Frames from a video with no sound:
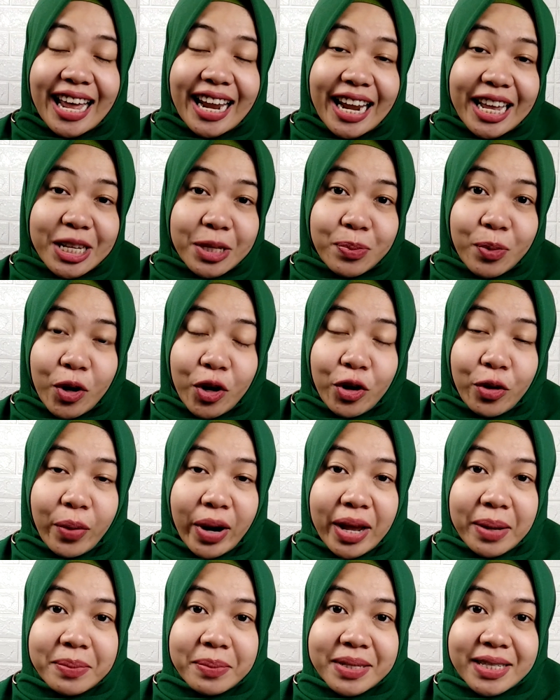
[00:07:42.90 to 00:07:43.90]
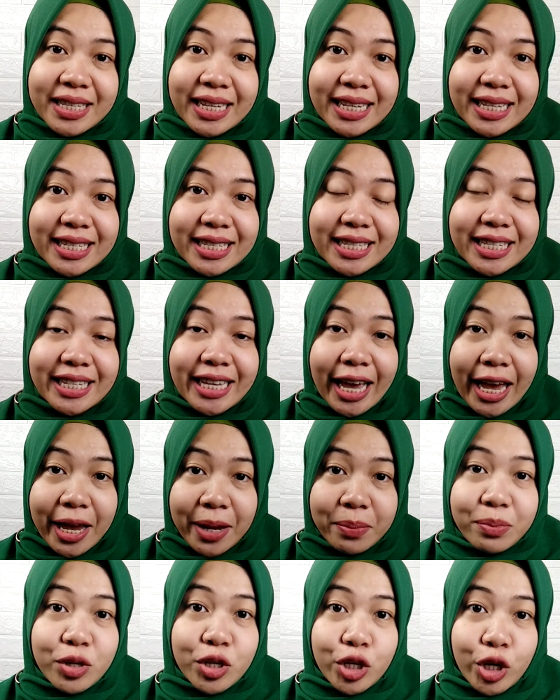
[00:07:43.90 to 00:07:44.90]
Next programs is
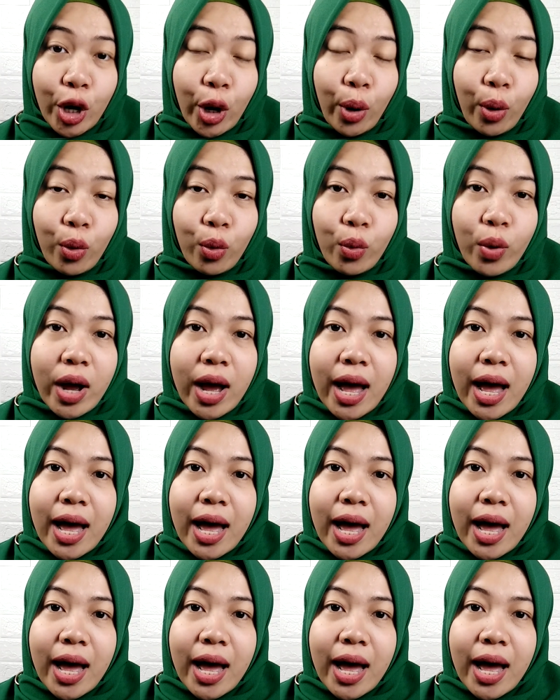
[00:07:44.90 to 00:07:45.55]
game show.